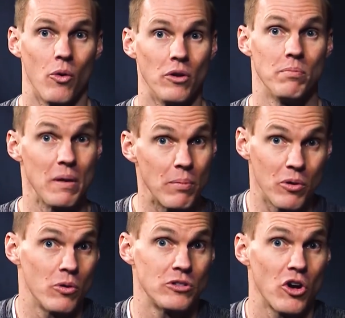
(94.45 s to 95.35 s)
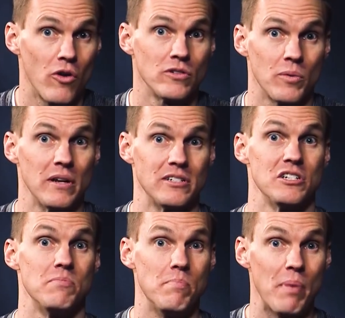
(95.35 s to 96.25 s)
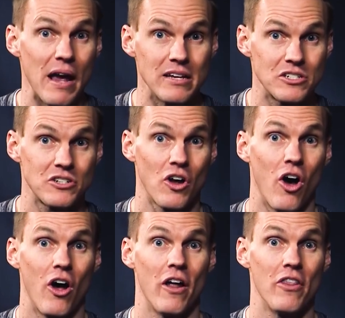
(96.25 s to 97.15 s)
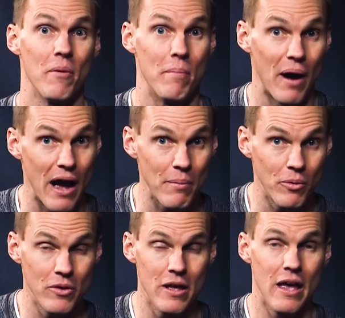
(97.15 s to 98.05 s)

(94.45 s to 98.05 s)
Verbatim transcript: with people who are Jehovah's Witnesses based on the Bible